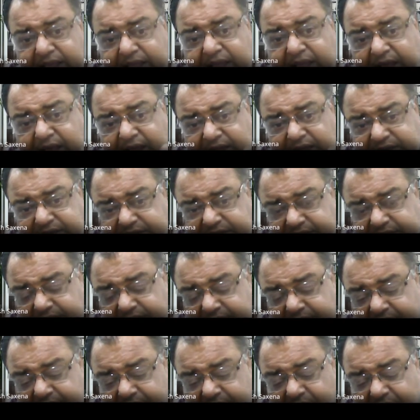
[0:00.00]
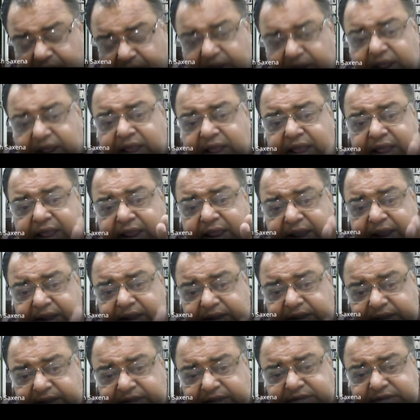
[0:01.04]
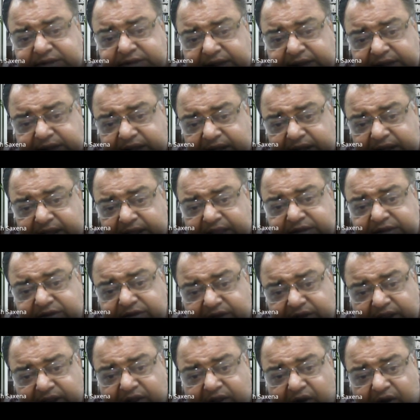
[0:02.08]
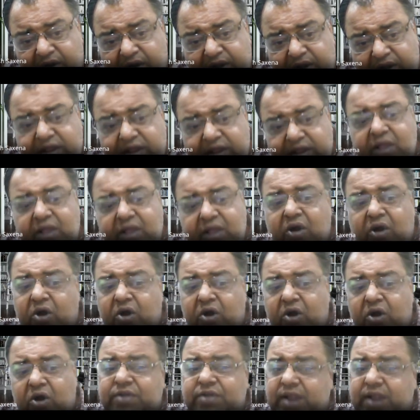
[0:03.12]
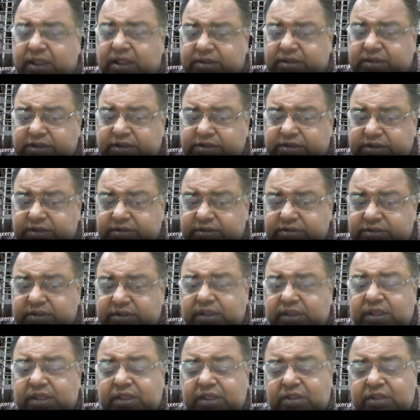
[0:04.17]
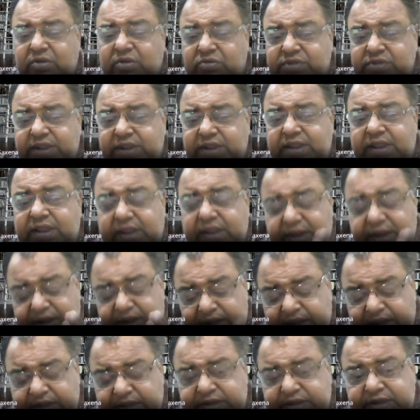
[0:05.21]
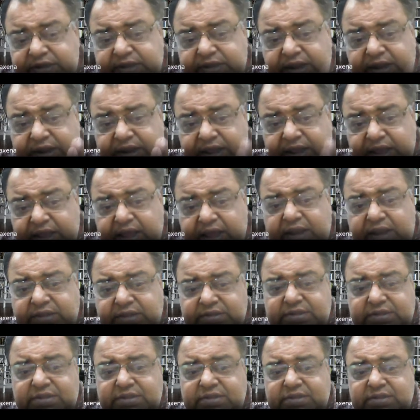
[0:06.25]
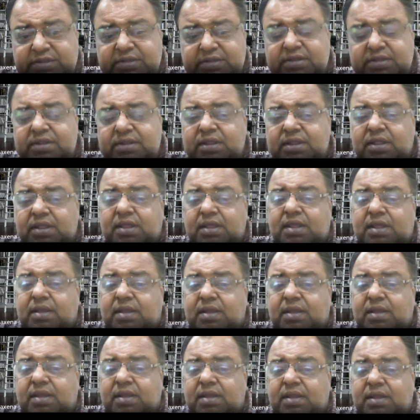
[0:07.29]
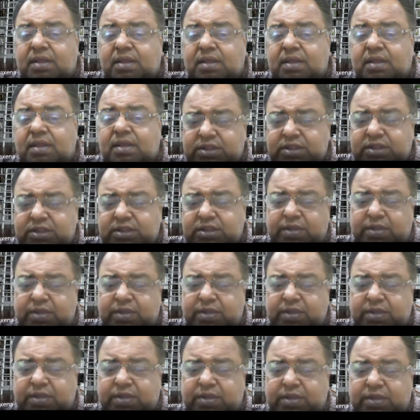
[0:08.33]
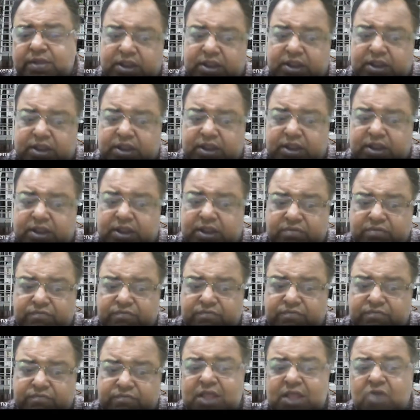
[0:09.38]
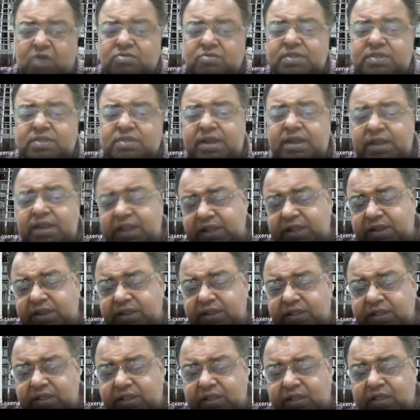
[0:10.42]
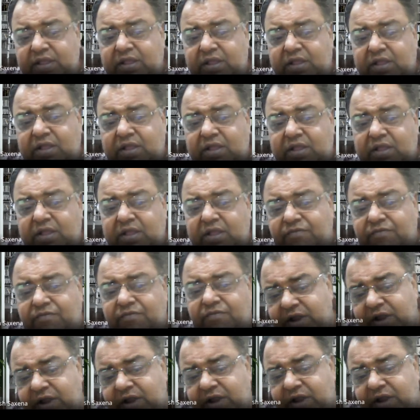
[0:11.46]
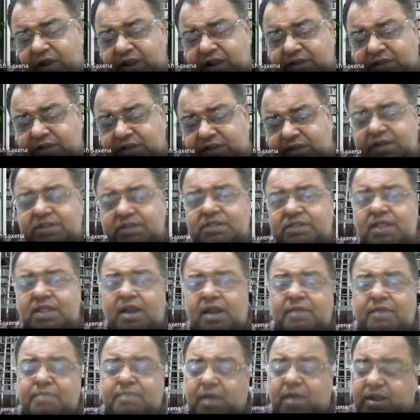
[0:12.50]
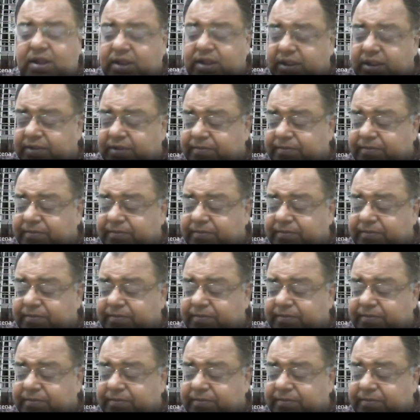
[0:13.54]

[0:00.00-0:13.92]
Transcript: a secure and decentralized record of transactions using digital currencies. Blockchain is based on trust without the need for a trusted third party.